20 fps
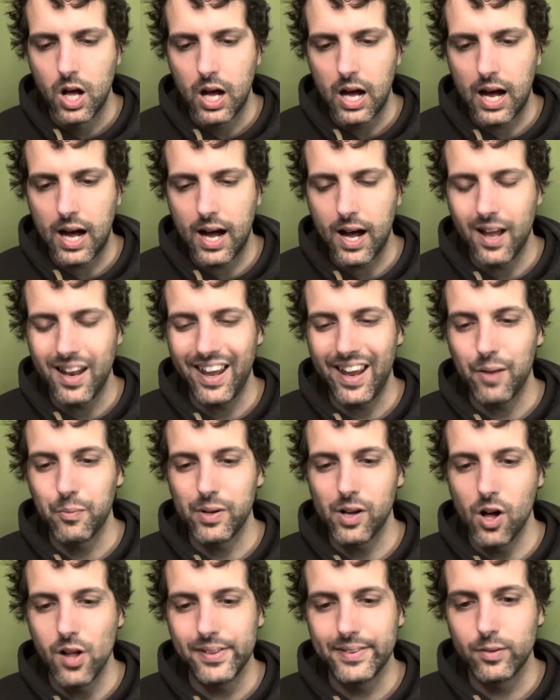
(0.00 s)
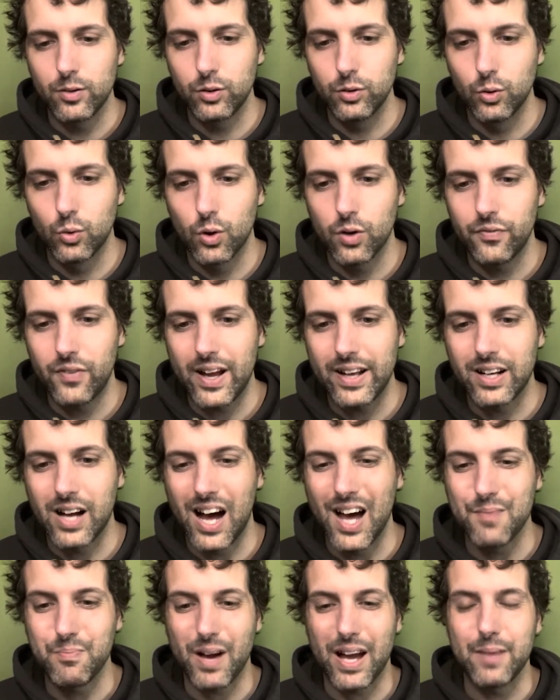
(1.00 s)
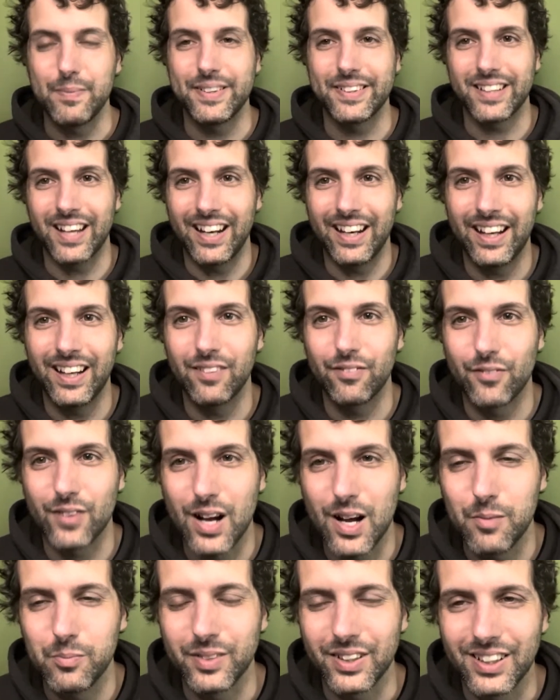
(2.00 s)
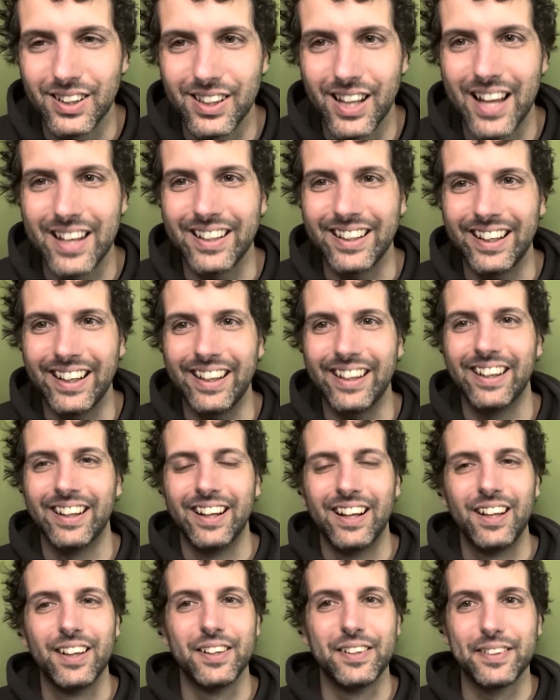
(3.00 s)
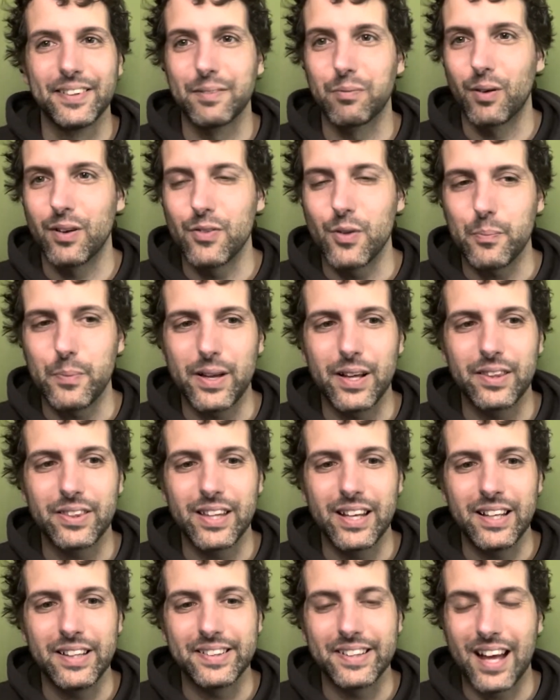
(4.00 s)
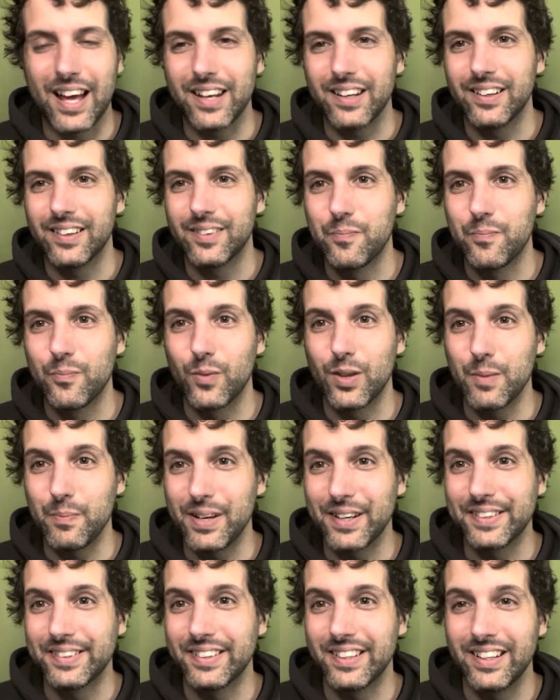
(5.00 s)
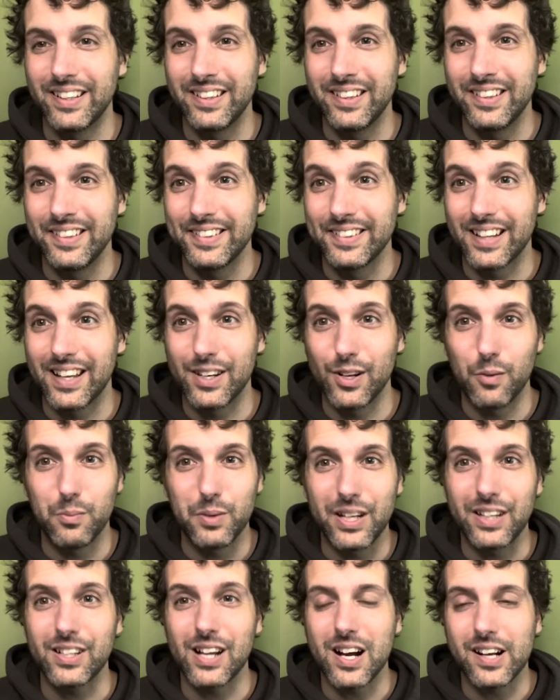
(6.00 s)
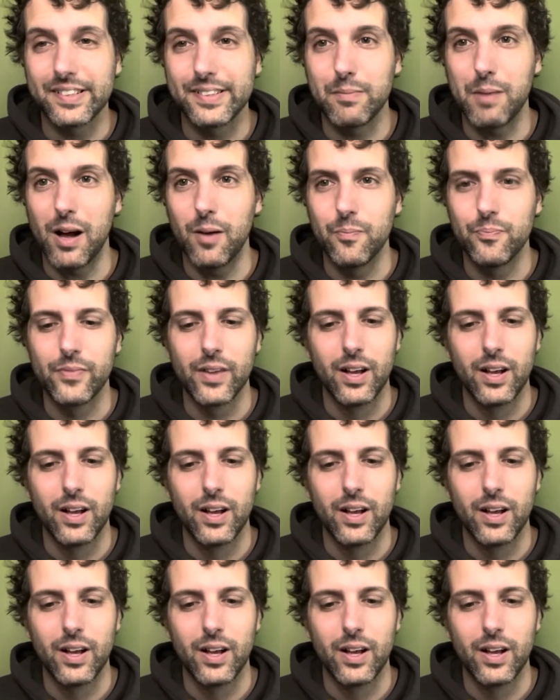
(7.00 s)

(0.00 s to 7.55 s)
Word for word: Uh, and we also glorify God by abstaining from gluttony. This is one of the big things that, one of the big sins that nobody talks about.